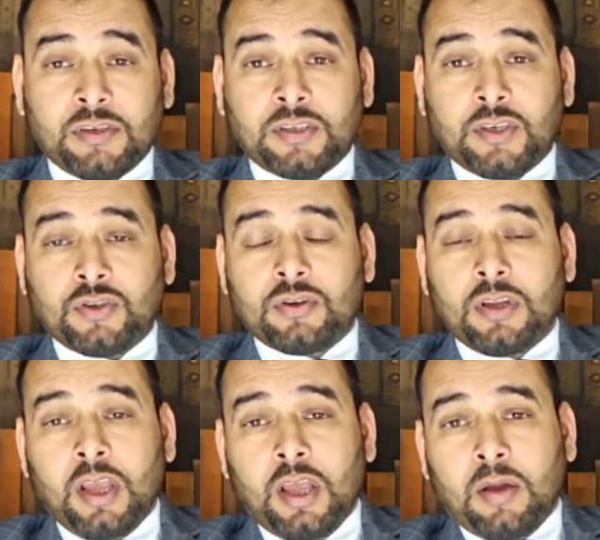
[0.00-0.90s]

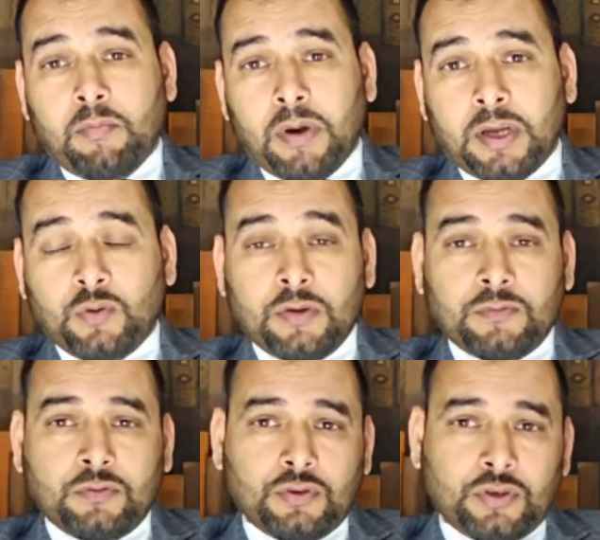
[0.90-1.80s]
decision by way
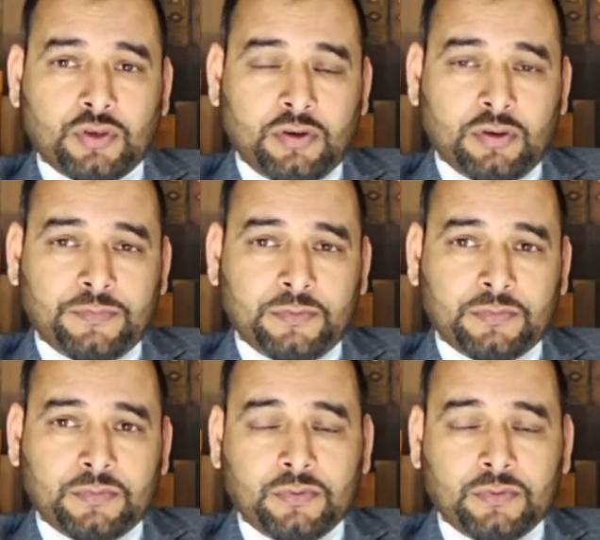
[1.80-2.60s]
of judicial review.